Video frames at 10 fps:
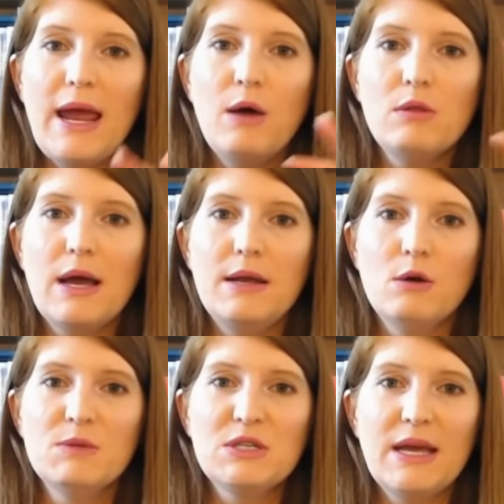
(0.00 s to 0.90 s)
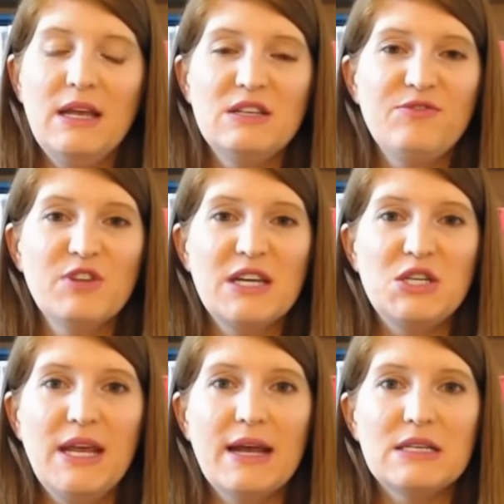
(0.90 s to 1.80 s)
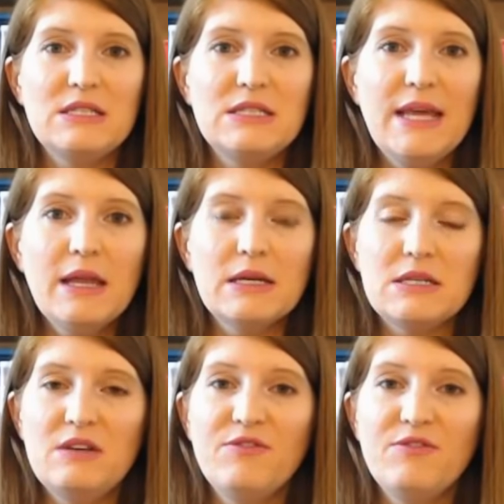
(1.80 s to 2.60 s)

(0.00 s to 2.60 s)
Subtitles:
outline almost like it's fleshing out a skeleton.